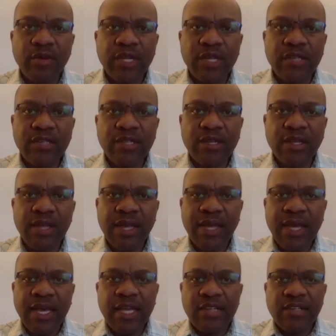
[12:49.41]
It doesn't,
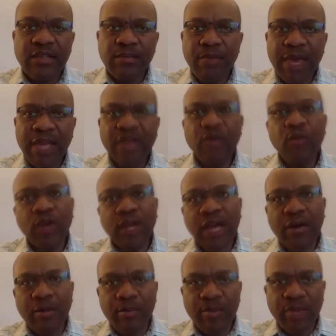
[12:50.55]
it doesn't matter what
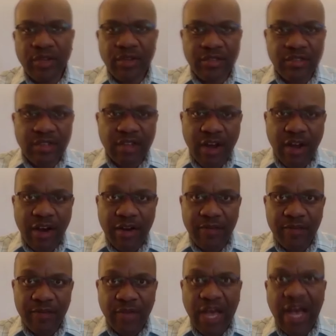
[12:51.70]
our opinions are,
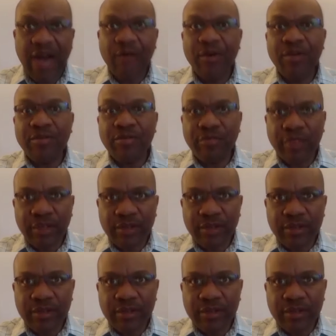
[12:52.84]
how we feel.